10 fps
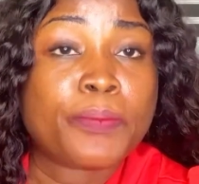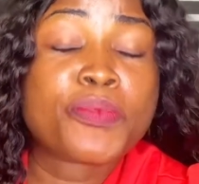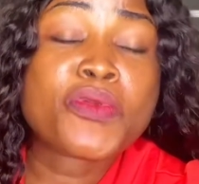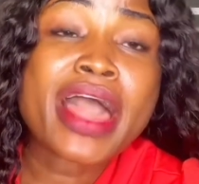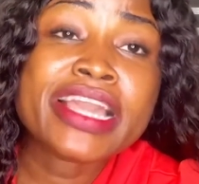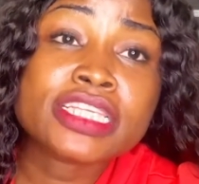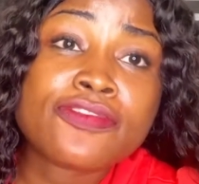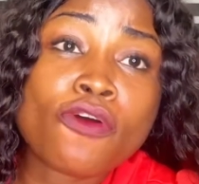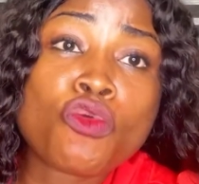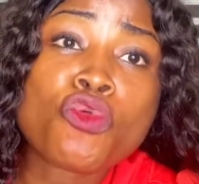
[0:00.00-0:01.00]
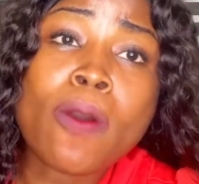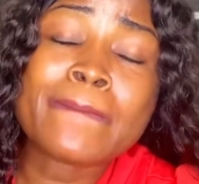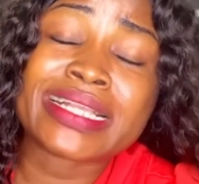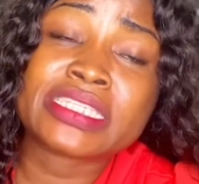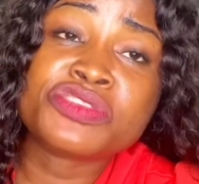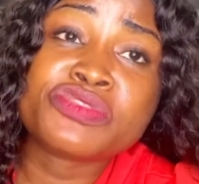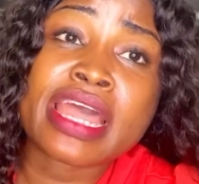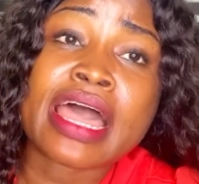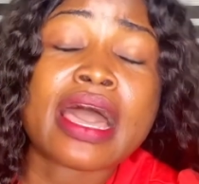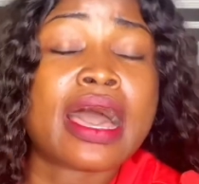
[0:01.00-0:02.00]
price for raw
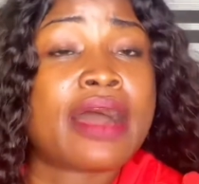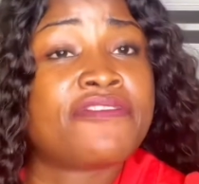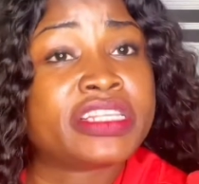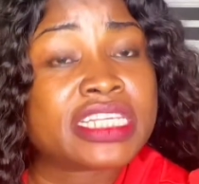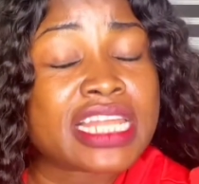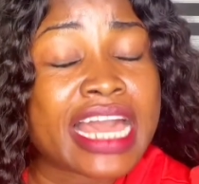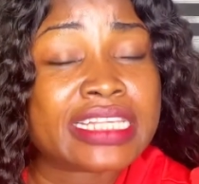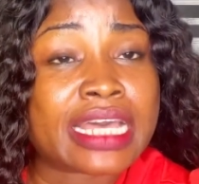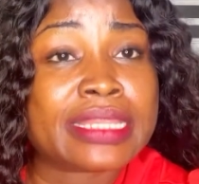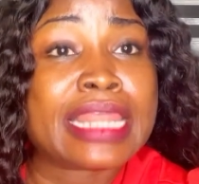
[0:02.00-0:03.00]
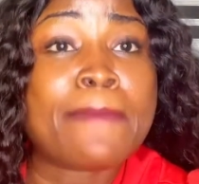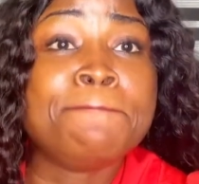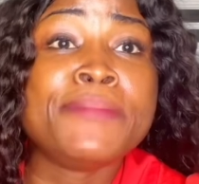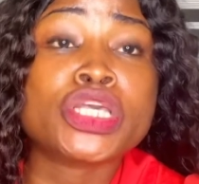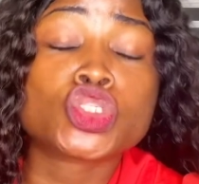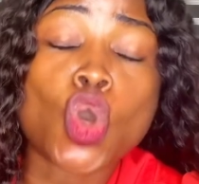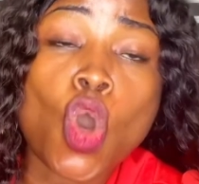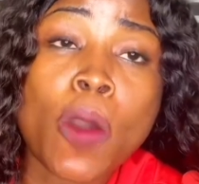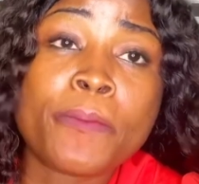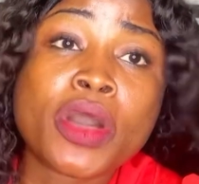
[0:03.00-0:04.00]
material fertilizer that makes
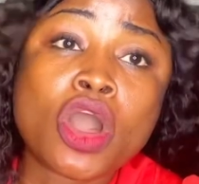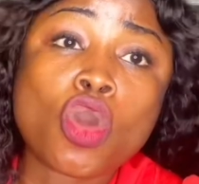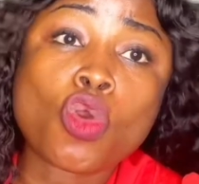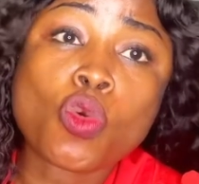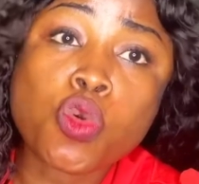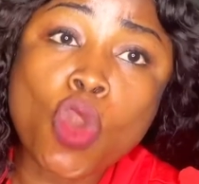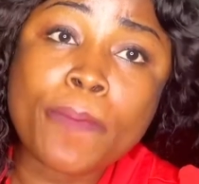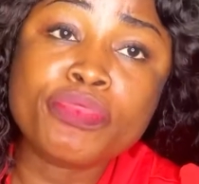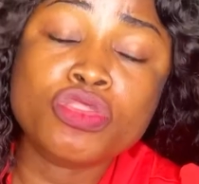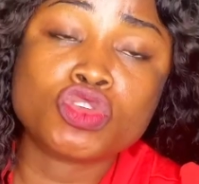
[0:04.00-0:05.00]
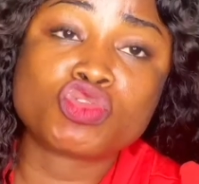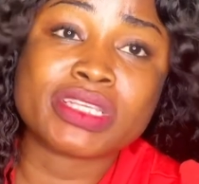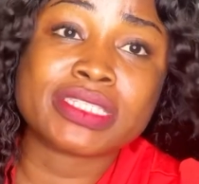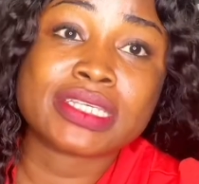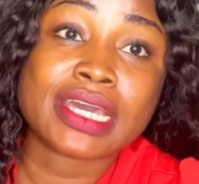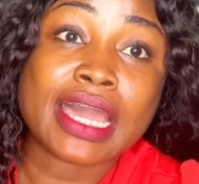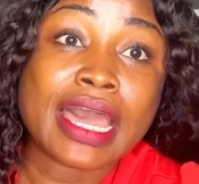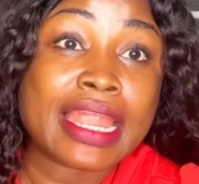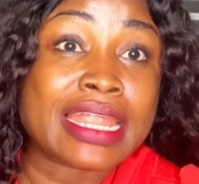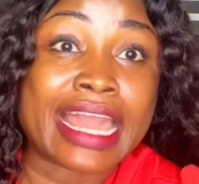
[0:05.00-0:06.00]
up crop nutrients
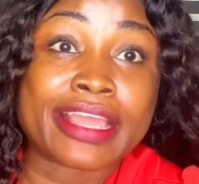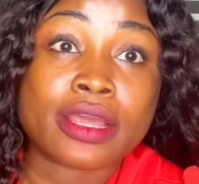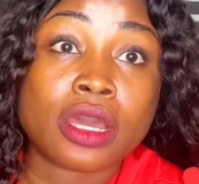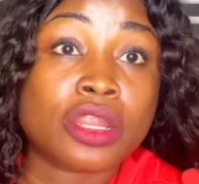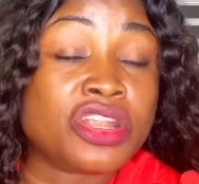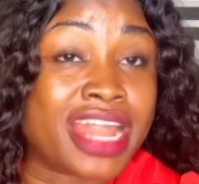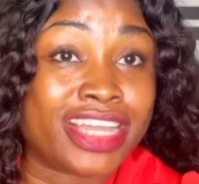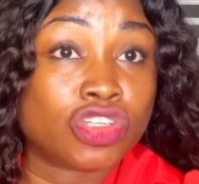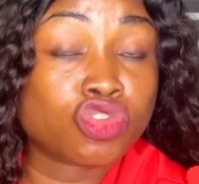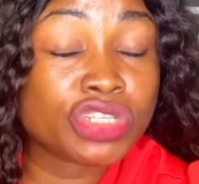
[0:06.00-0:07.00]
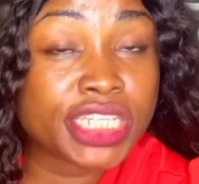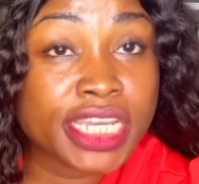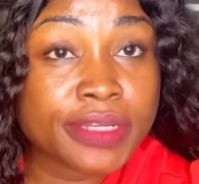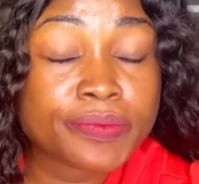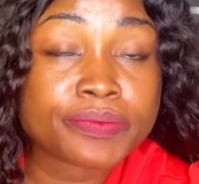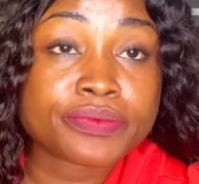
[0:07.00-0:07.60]
like nitrogen,